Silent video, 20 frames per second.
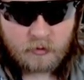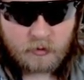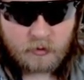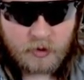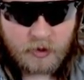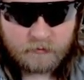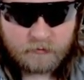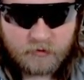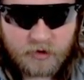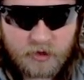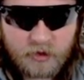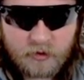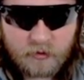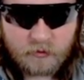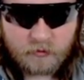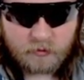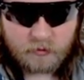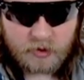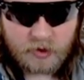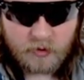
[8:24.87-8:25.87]
Yeah, thank you.
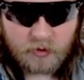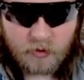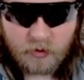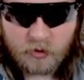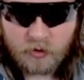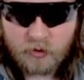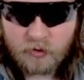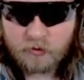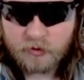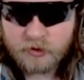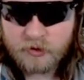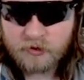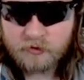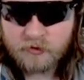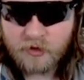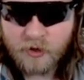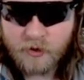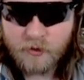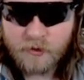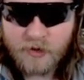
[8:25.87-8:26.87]
Can you... Oh, it does...
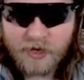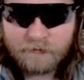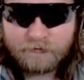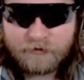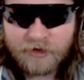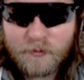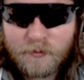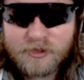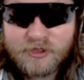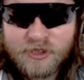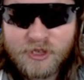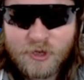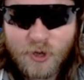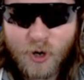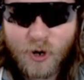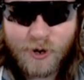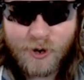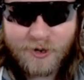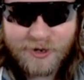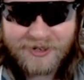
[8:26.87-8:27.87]
Oh, I thought it was a
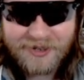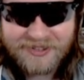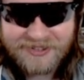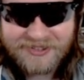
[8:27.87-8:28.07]
door.